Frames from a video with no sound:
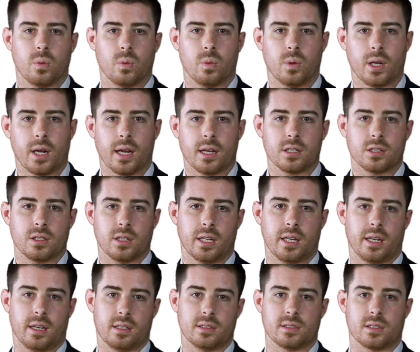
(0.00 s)
what
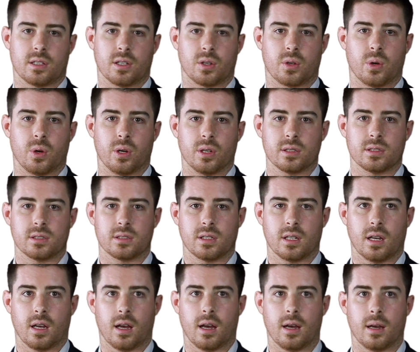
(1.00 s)
actually is the
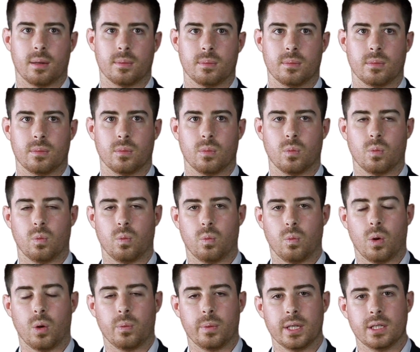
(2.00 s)
course?
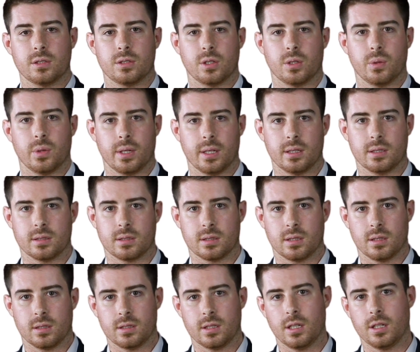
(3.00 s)
What we do
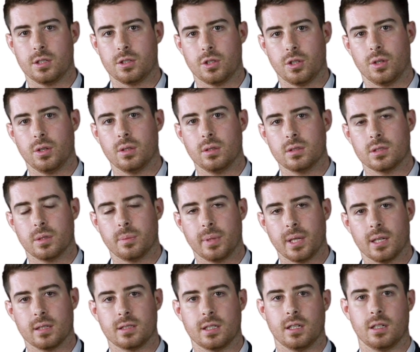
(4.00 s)
is teach you to
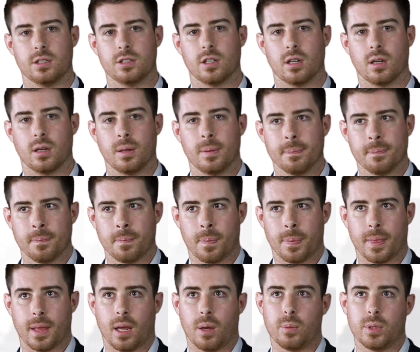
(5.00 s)
be a teacher.
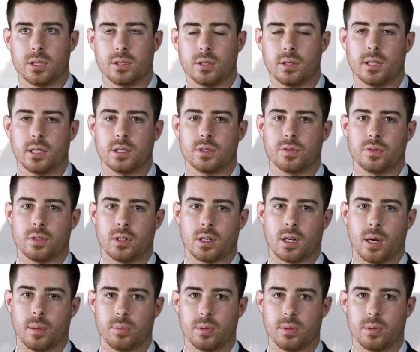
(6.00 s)
And we do this for a